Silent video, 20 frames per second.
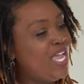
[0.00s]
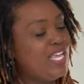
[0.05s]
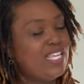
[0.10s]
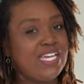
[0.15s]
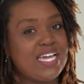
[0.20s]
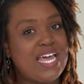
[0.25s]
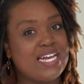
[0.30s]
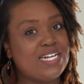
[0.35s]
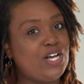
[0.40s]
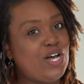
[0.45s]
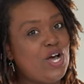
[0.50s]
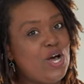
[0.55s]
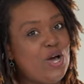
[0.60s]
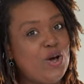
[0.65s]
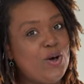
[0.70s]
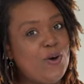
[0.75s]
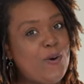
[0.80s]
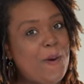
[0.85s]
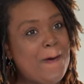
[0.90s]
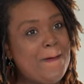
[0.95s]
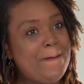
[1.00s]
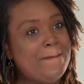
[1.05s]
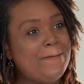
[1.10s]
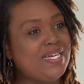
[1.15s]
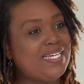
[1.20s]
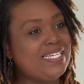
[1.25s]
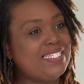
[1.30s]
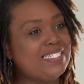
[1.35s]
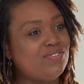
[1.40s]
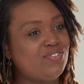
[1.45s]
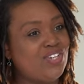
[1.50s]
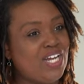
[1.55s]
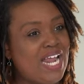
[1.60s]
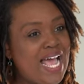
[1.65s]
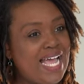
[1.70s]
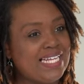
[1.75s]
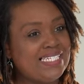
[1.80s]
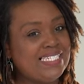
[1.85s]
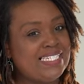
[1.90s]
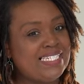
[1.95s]
you gotta go home, because if
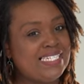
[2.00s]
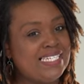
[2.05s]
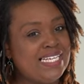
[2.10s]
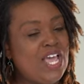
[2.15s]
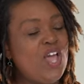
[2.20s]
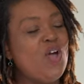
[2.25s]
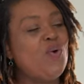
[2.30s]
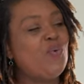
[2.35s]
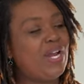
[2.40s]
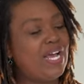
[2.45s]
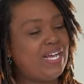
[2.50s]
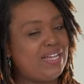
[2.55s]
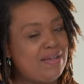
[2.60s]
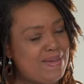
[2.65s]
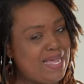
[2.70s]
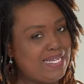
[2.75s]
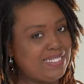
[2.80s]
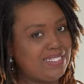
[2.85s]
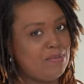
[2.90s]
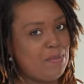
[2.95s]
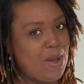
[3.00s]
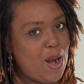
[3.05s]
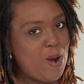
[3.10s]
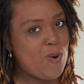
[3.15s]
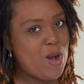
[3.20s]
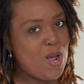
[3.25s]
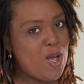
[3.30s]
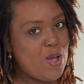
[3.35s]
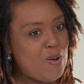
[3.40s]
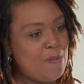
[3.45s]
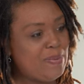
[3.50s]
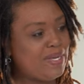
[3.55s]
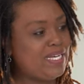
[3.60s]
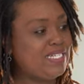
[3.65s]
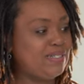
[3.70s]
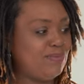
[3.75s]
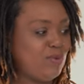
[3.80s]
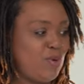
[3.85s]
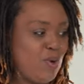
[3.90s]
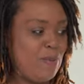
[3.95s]
not, when I come back tomorrow,
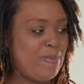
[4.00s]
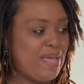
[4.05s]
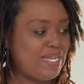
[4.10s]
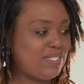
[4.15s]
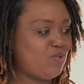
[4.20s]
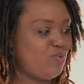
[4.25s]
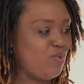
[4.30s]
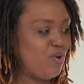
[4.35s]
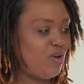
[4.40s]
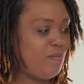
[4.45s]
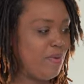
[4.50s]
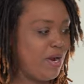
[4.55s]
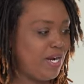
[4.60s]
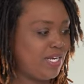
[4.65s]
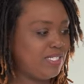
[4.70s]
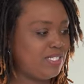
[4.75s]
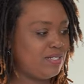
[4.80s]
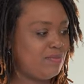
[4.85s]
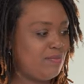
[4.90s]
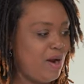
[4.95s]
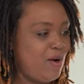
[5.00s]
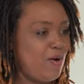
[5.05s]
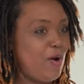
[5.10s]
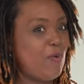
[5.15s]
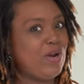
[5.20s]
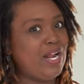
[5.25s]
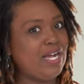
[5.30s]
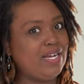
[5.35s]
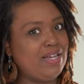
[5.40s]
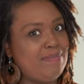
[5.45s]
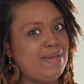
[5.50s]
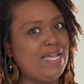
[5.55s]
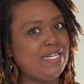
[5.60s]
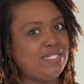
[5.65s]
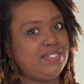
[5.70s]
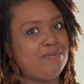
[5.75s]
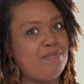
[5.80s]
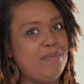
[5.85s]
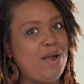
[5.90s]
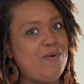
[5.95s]
because I'm going back to World Market tomorrow, when I come
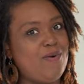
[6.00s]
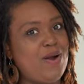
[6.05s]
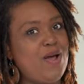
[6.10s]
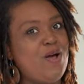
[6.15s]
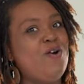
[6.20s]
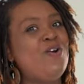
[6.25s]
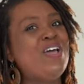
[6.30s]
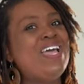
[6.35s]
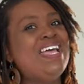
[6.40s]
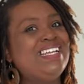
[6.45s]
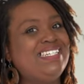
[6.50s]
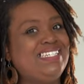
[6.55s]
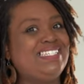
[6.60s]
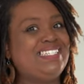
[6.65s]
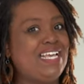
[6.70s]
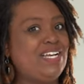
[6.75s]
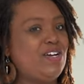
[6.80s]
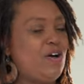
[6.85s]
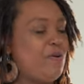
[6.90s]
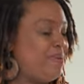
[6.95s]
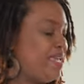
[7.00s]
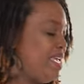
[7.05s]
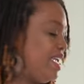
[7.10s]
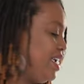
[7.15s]
back tomorrow, this ain't gonna be